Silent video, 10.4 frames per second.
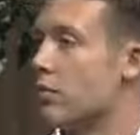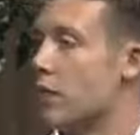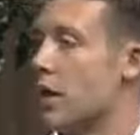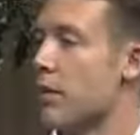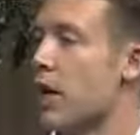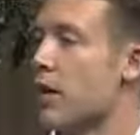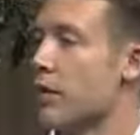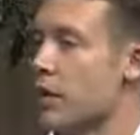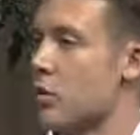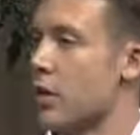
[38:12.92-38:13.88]
Maybe not in
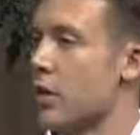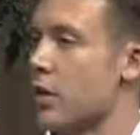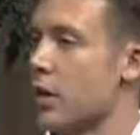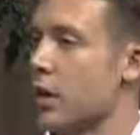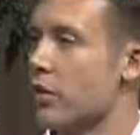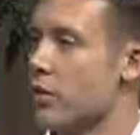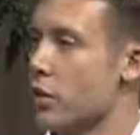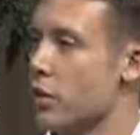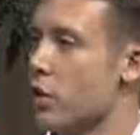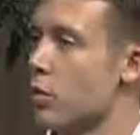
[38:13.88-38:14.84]
the same way that we think of
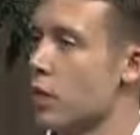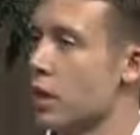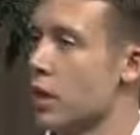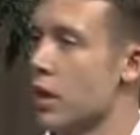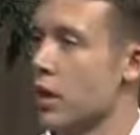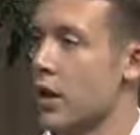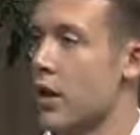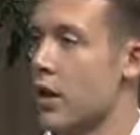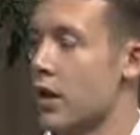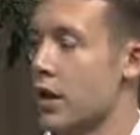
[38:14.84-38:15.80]
torture, but
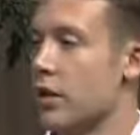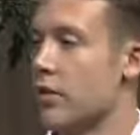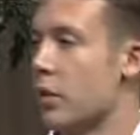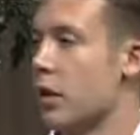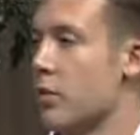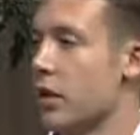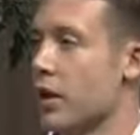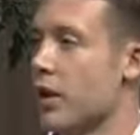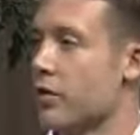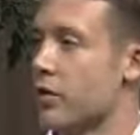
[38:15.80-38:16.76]
he's clearly been
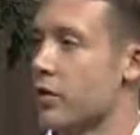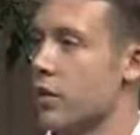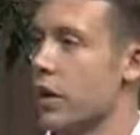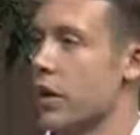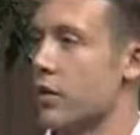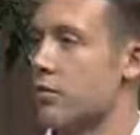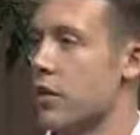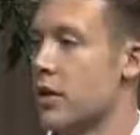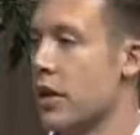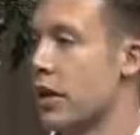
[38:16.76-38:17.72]
left
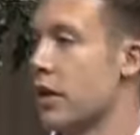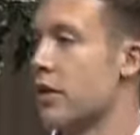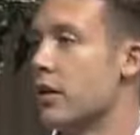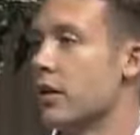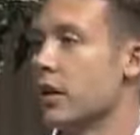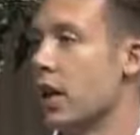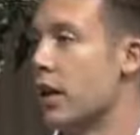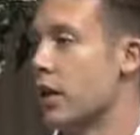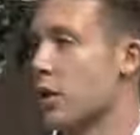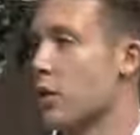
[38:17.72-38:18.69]
naked,
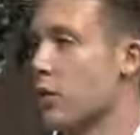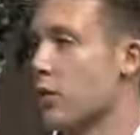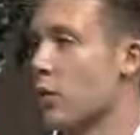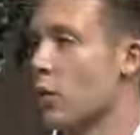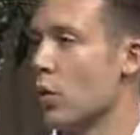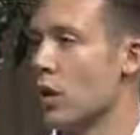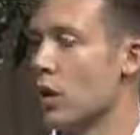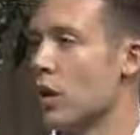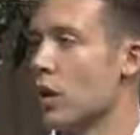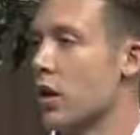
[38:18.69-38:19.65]
lying on a cold
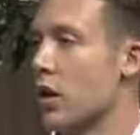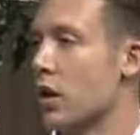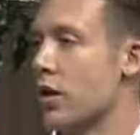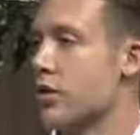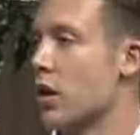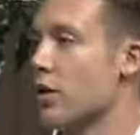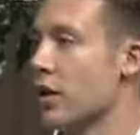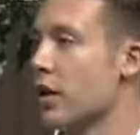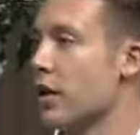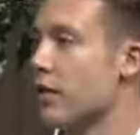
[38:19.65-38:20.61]
floor, in
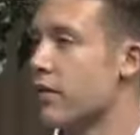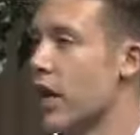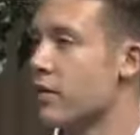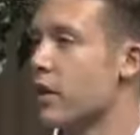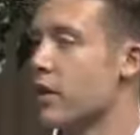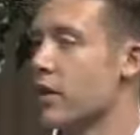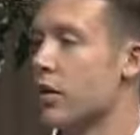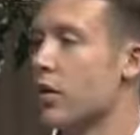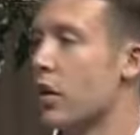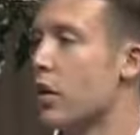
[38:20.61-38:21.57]
solitary confinement
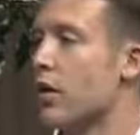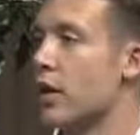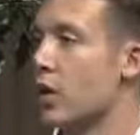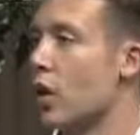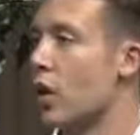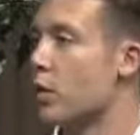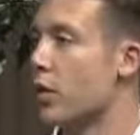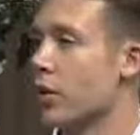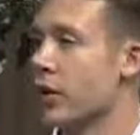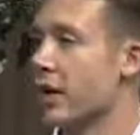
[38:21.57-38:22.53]
all day long
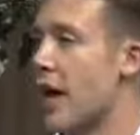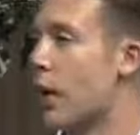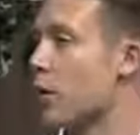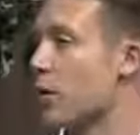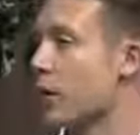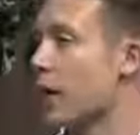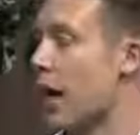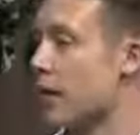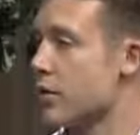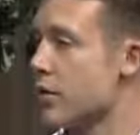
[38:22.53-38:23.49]
with only an hour
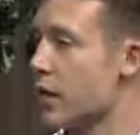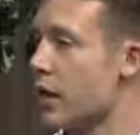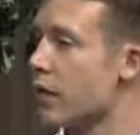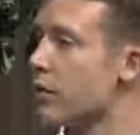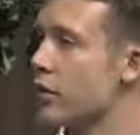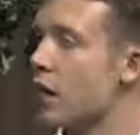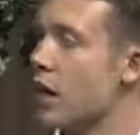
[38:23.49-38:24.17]
to exercise.